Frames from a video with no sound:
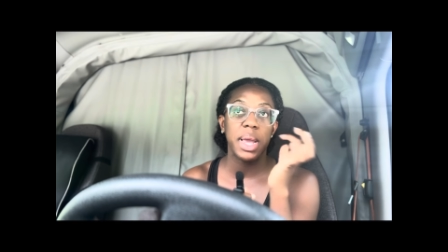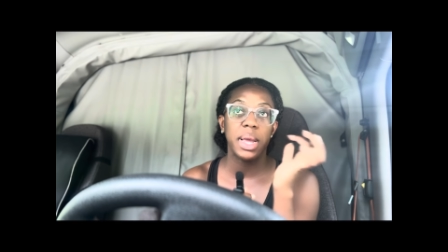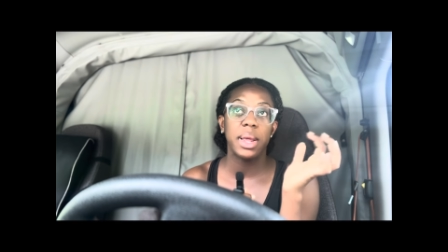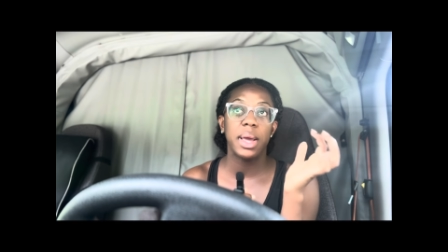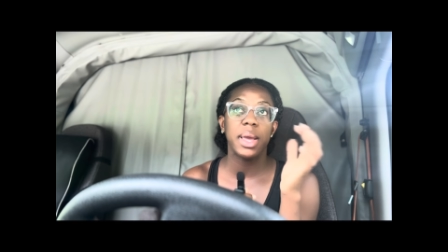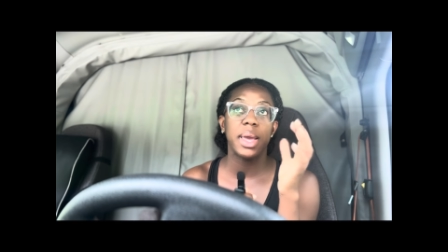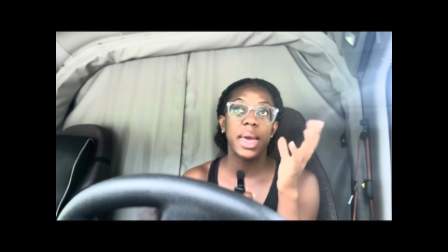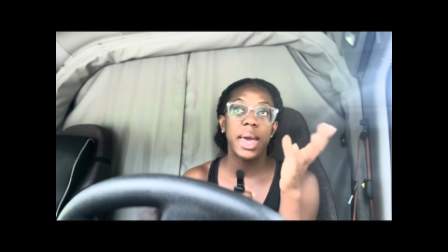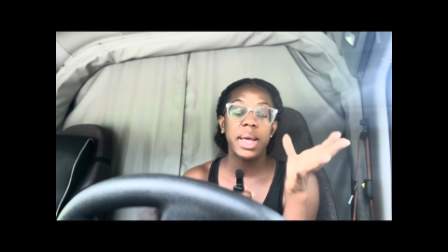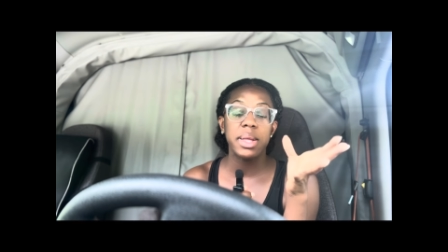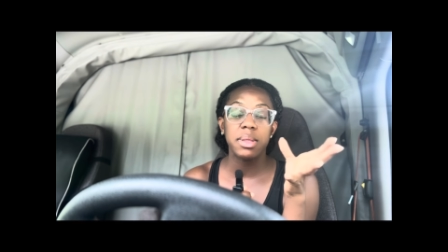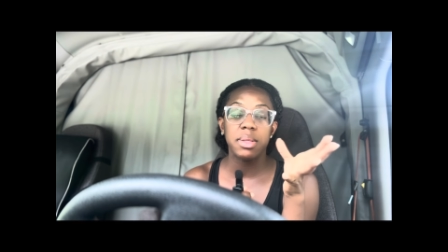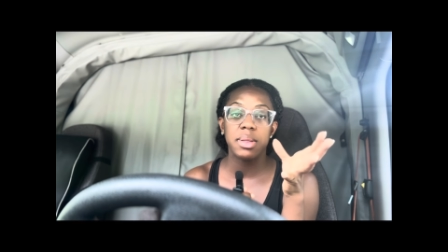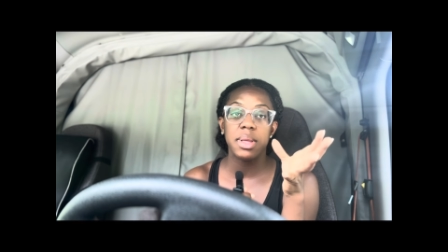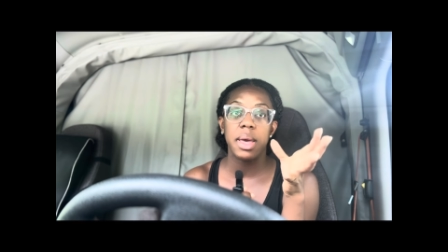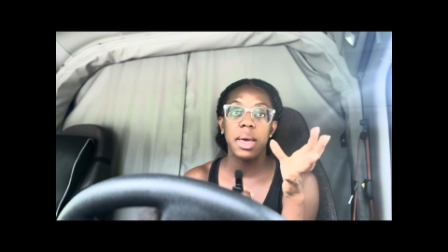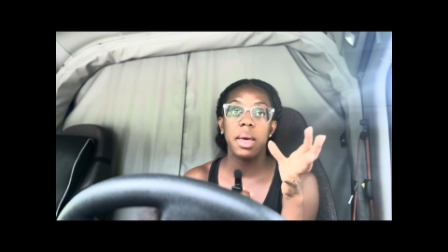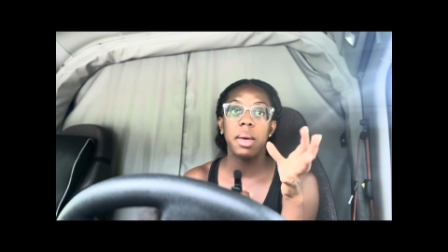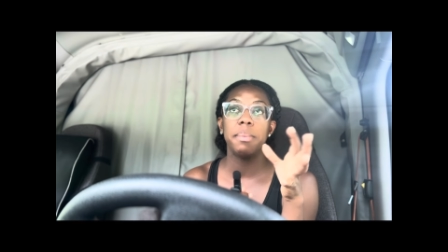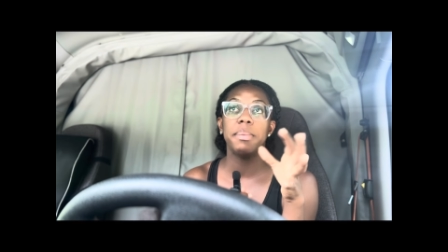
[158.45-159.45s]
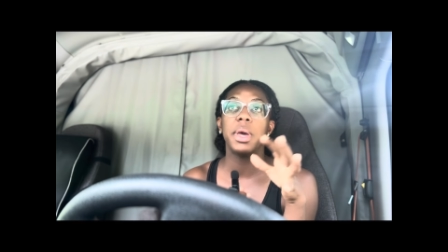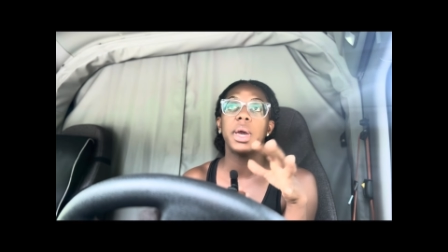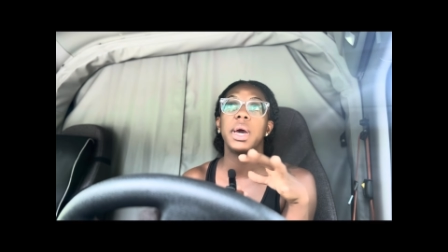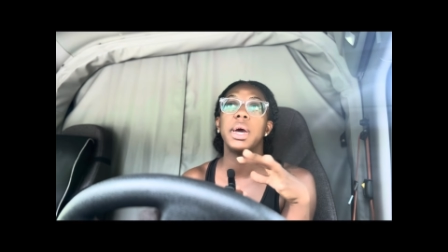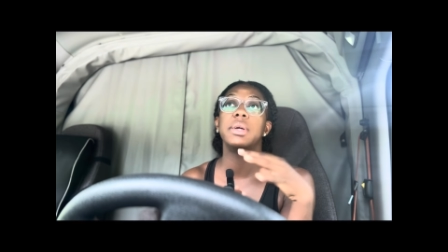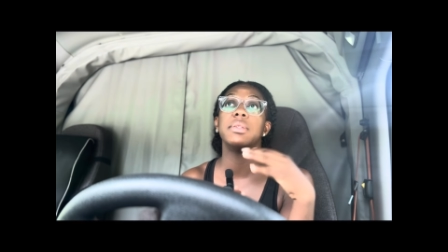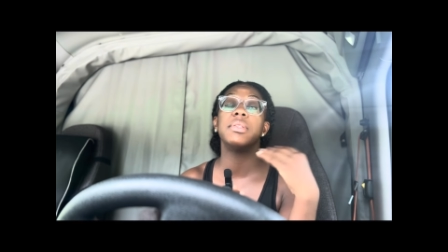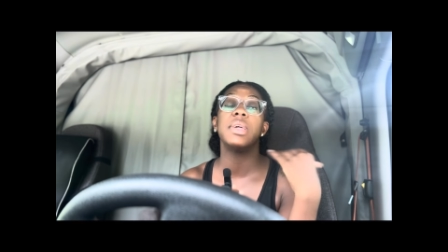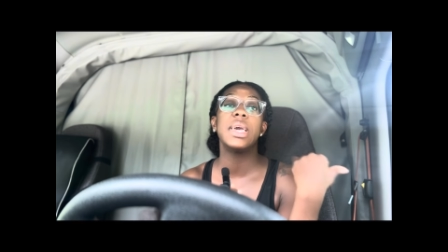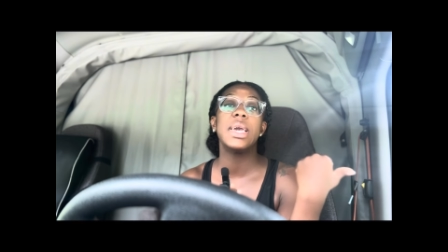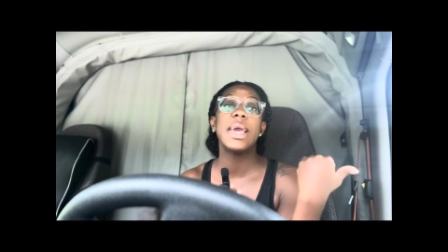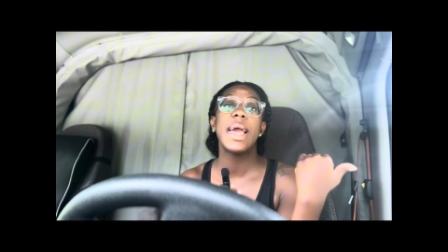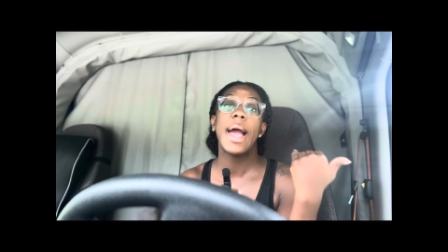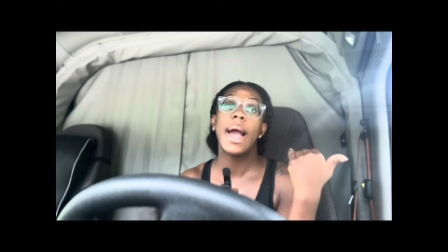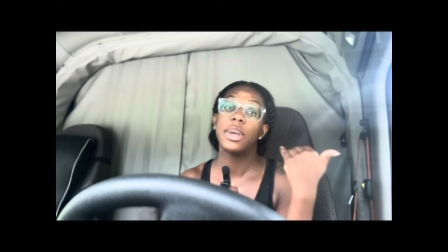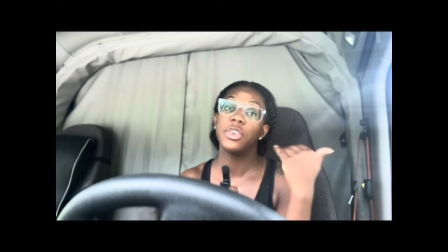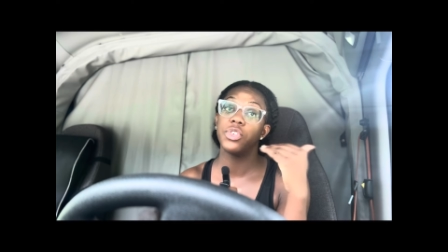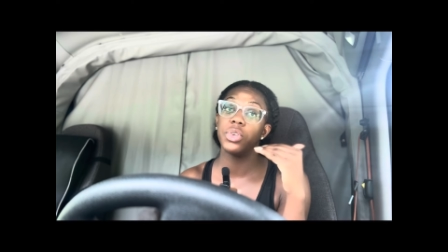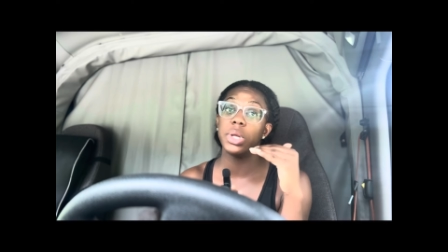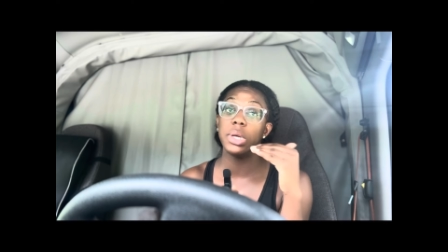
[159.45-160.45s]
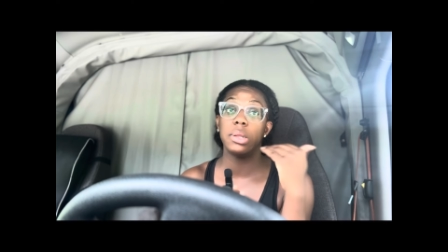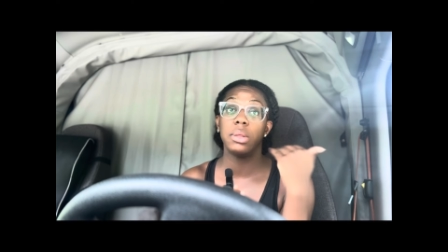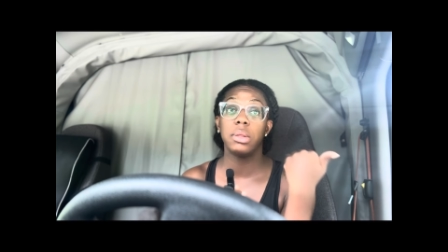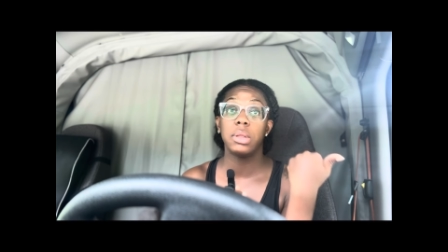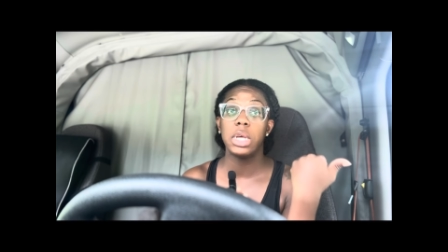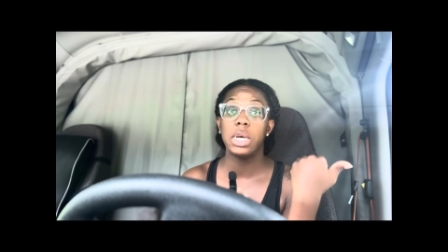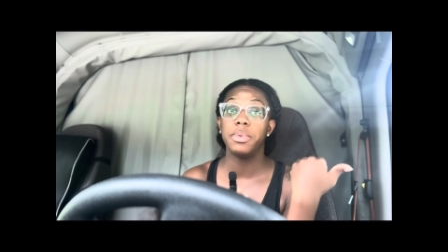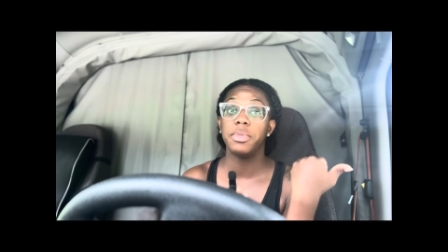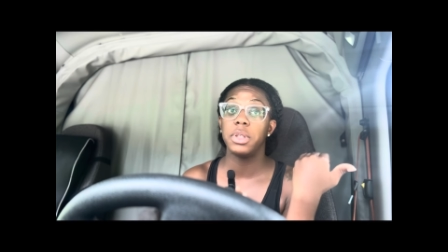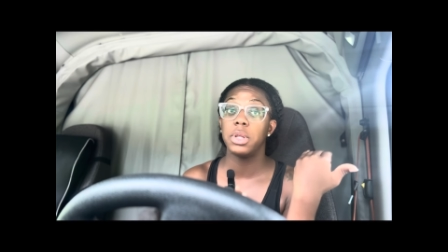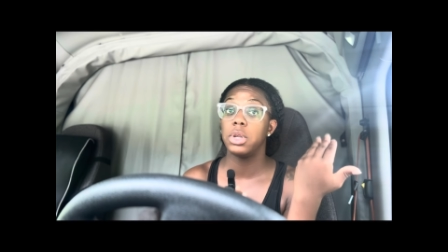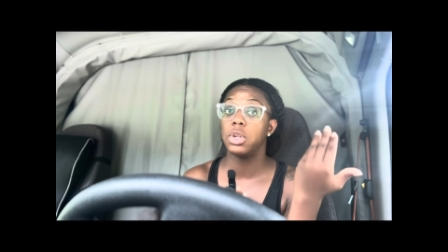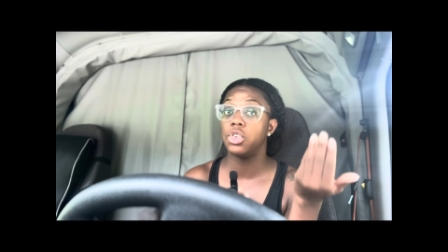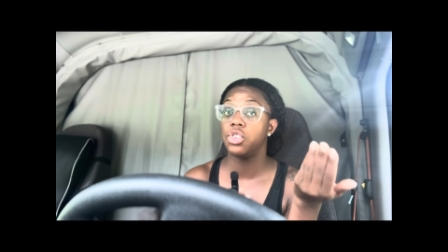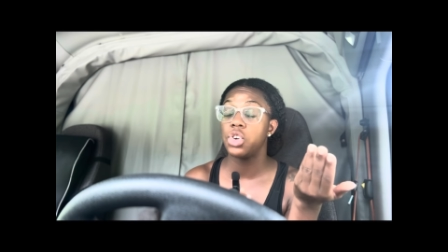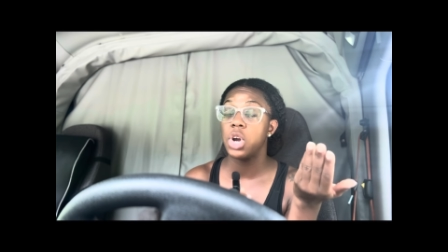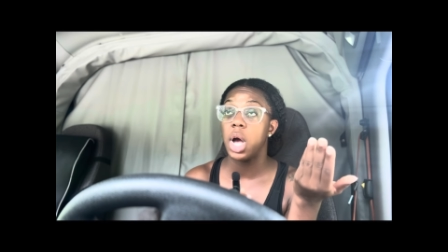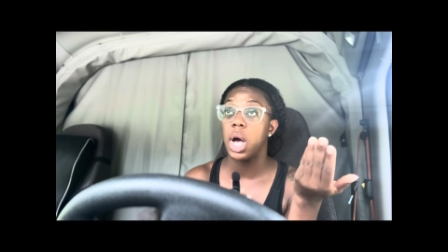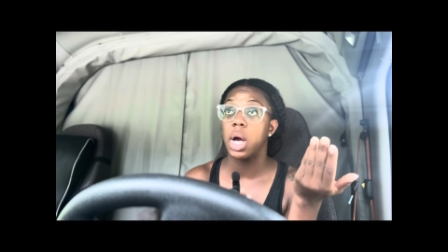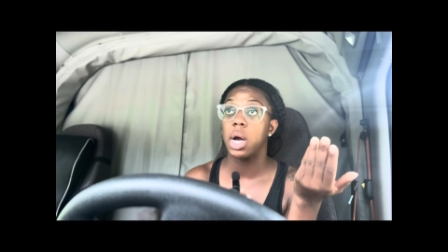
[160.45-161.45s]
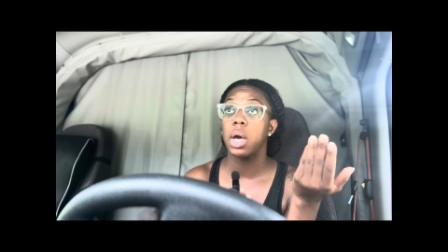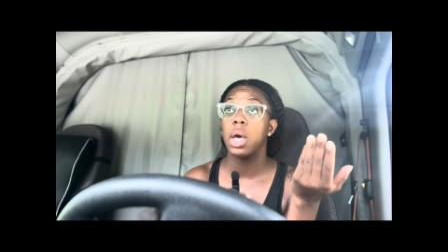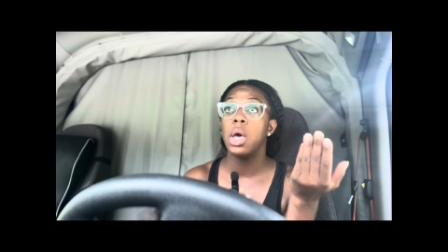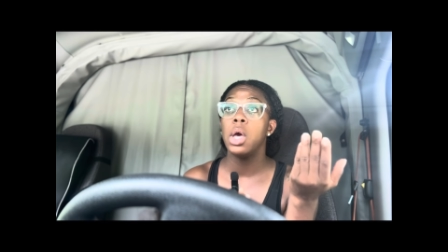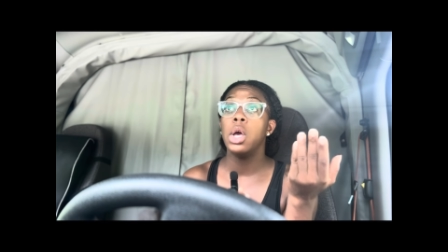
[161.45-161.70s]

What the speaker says: against him because he actually sleeps in the truck.